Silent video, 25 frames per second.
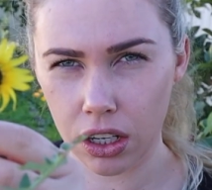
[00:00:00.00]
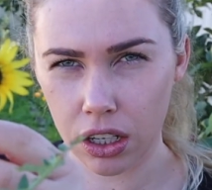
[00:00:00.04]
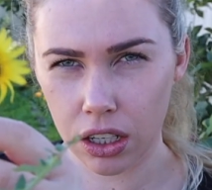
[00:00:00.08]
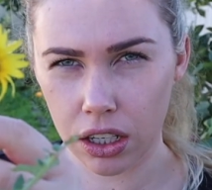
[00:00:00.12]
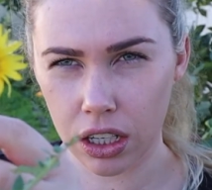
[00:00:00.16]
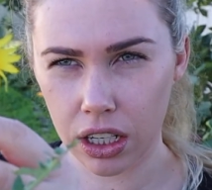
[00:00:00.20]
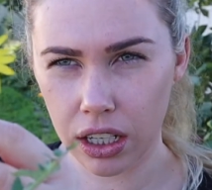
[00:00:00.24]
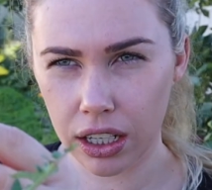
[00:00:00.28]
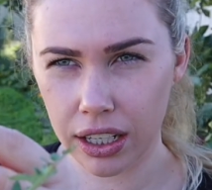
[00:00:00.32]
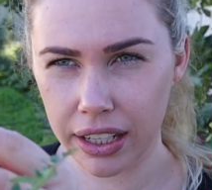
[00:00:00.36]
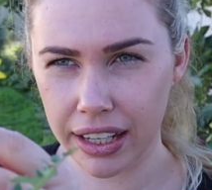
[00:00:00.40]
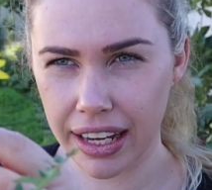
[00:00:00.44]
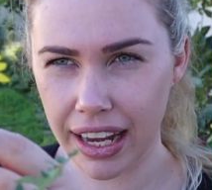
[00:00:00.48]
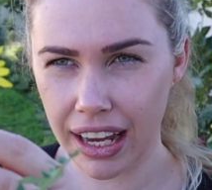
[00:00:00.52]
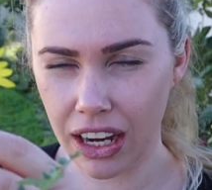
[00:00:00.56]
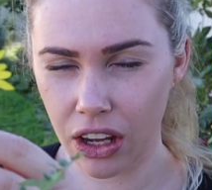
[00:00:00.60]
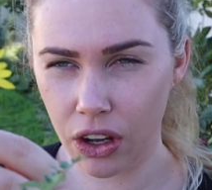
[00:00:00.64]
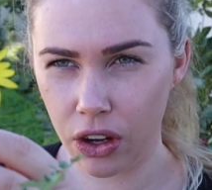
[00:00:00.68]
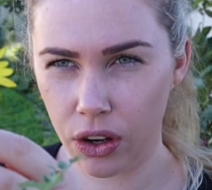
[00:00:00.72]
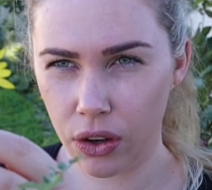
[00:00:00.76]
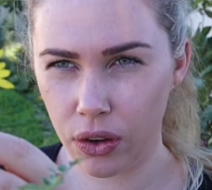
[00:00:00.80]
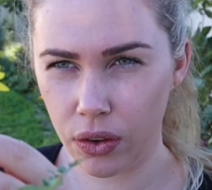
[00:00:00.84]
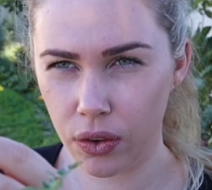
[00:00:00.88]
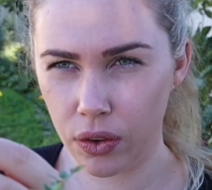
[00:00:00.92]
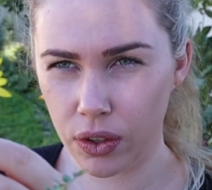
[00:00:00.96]
little
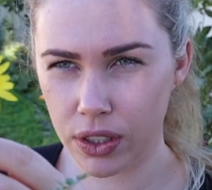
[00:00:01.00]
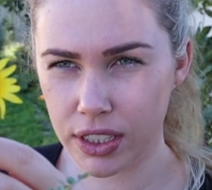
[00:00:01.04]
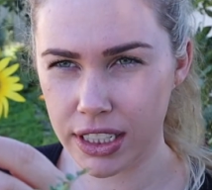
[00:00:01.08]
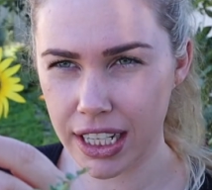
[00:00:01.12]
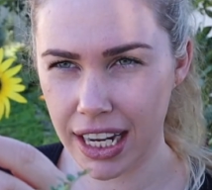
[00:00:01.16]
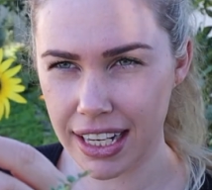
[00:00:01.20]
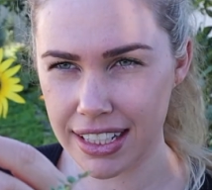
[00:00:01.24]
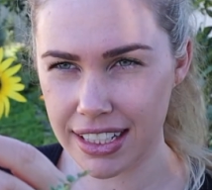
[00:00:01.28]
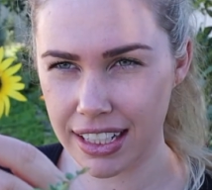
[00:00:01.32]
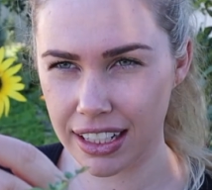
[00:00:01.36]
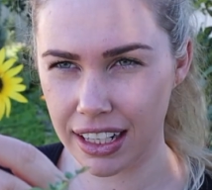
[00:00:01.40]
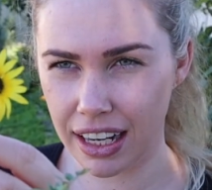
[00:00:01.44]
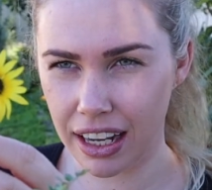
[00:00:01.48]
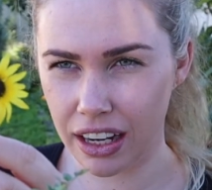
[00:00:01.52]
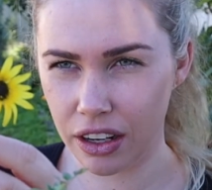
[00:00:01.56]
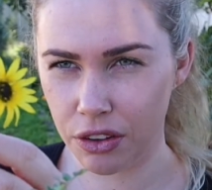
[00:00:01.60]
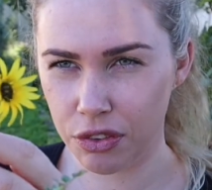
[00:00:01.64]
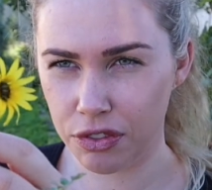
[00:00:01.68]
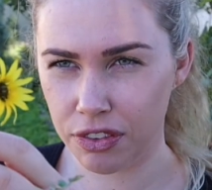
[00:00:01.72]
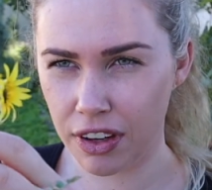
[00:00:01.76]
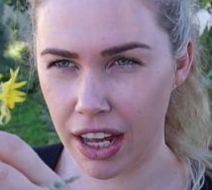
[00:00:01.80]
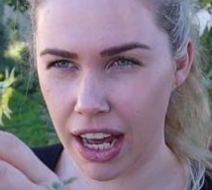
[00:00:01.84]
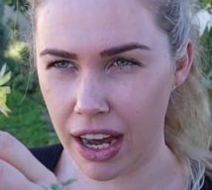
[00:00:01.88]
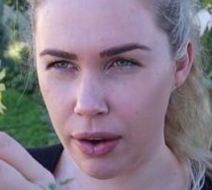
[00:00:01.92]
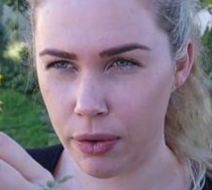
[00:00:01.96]
yellow daisy-like
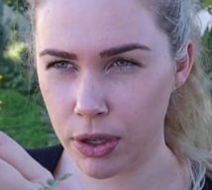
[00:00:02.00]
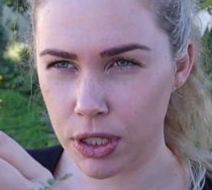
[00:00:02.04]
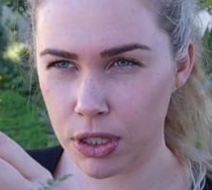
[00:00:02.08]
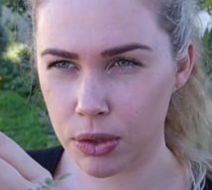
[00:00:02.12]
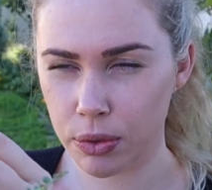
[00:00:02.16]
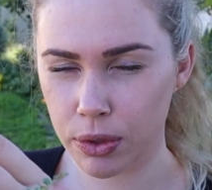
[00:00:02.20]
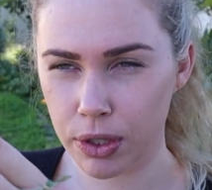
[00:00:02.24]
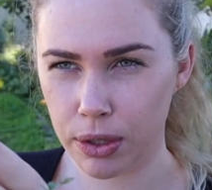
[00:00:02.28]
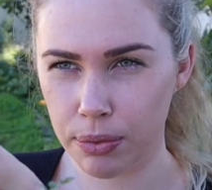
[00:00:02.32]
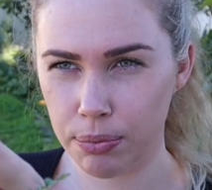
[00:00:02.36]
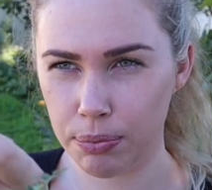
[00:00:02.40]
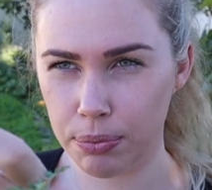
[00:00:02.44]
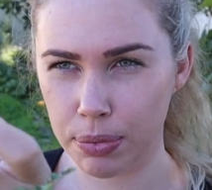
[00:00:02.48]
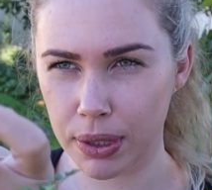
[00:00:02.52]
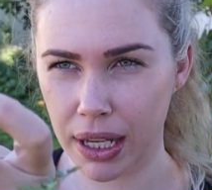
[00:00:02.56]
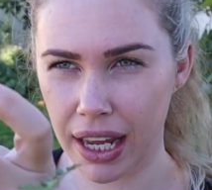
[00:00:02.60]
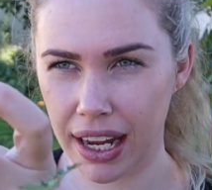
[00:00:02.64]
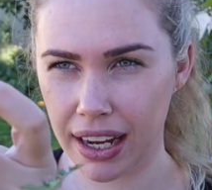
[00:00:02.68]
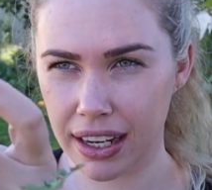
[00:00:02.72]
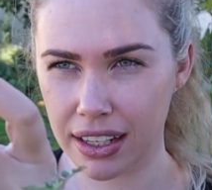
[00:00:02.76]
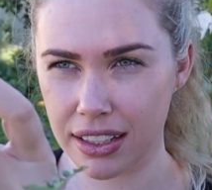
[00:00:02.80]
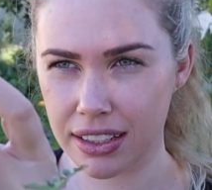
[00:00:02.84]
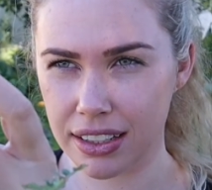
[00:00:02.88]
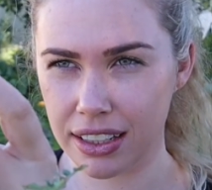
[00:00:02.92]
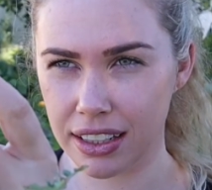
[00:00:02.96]
flowers with a
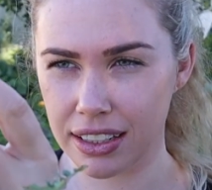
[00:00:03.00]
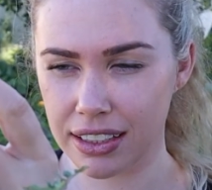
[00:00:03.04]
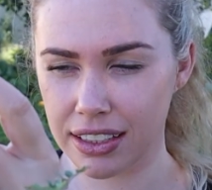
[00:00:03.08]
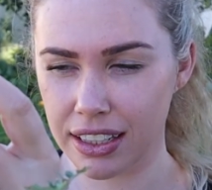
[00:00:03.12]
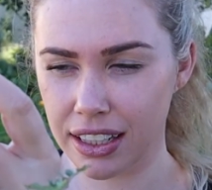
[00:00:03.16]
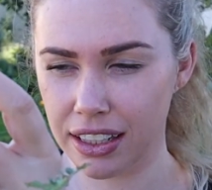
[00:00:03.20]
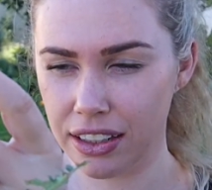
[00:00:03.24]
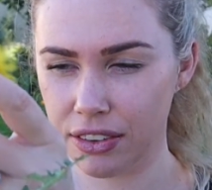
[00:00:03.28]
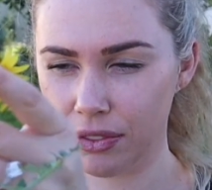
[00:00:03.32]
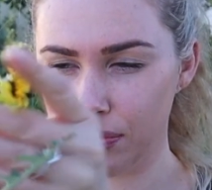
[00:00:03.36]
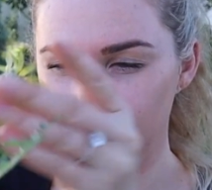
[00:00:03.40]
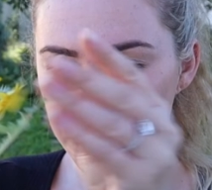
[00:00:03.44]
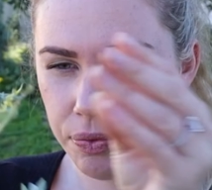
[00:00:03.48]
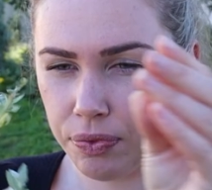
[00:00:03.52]
black center,